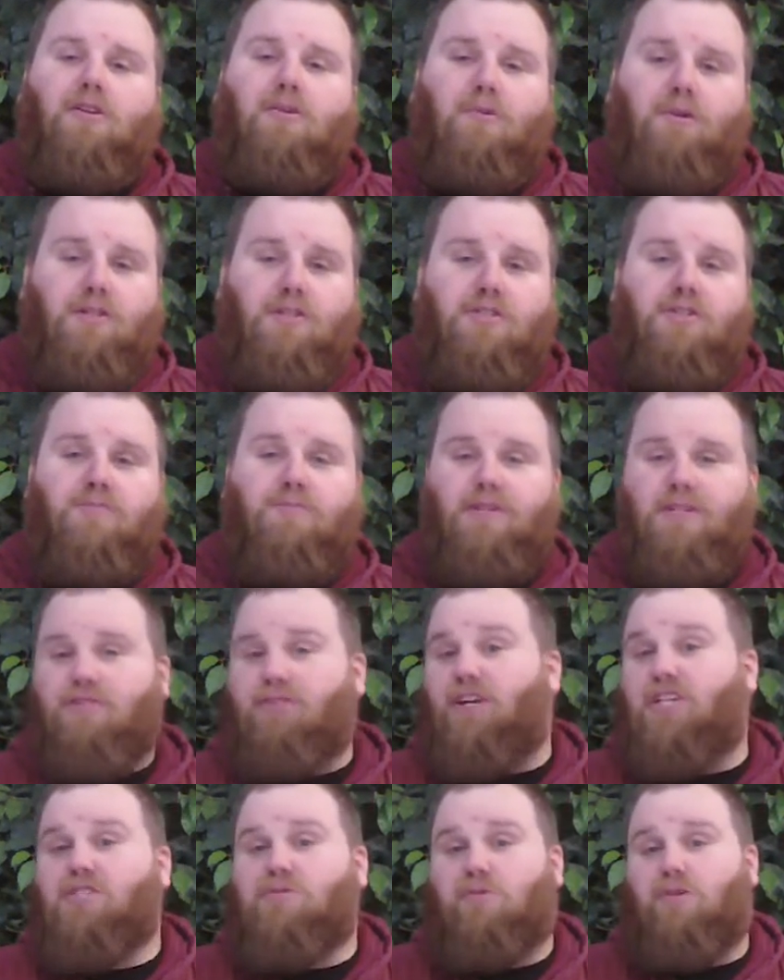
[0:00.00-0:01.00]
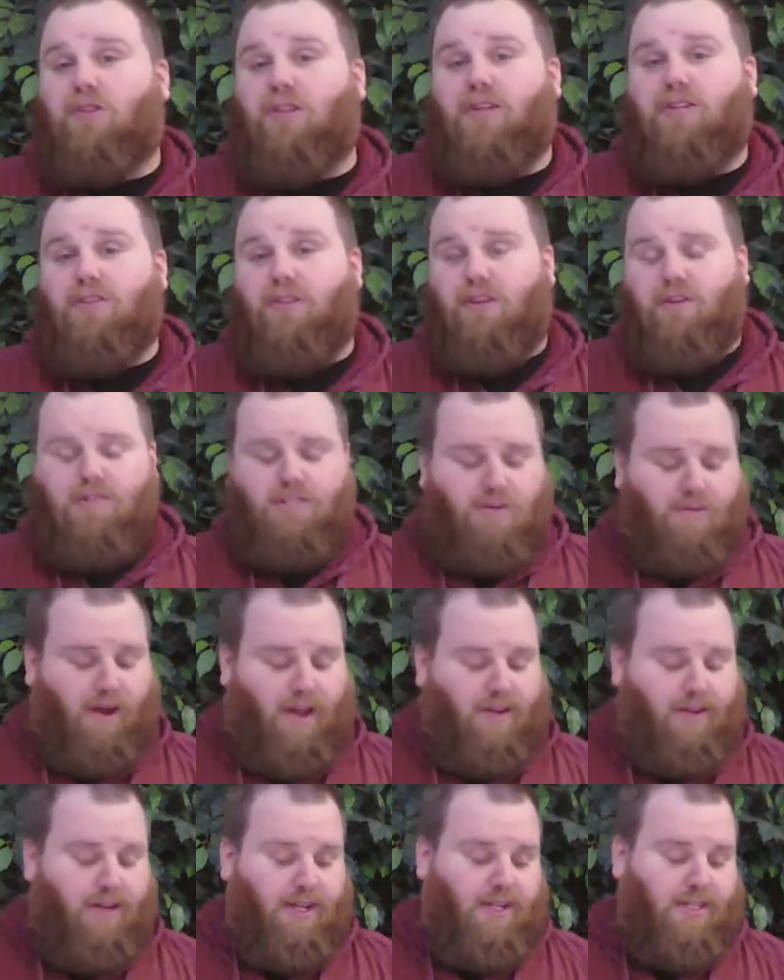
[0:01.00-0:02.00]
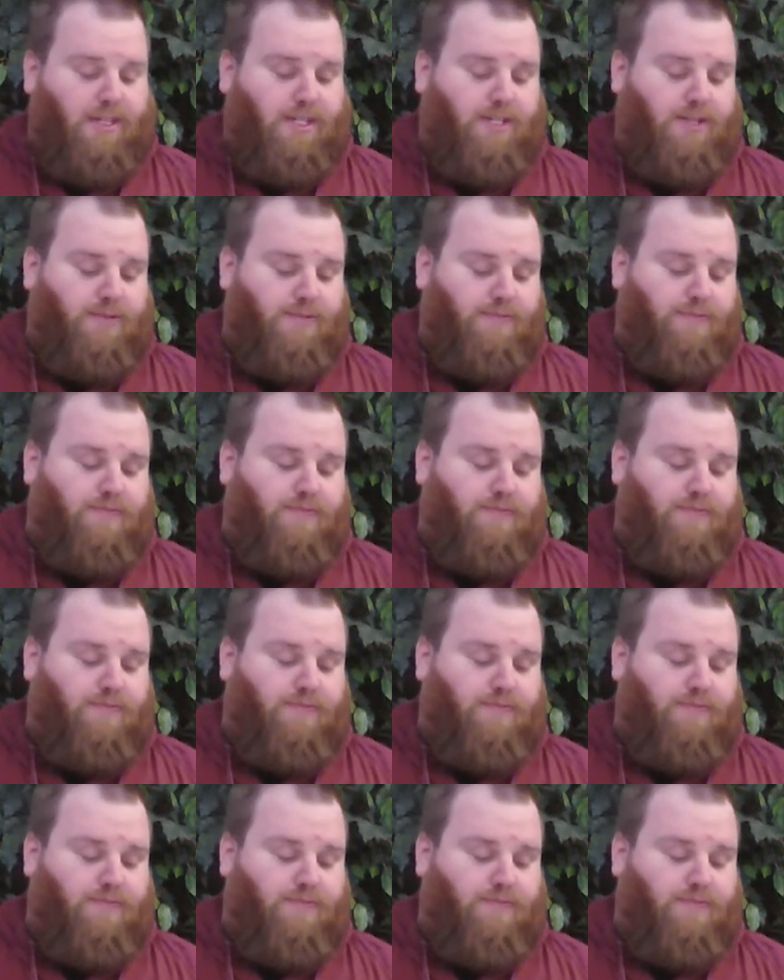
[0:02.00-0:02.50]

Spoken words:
we should be trustworthy to those around us.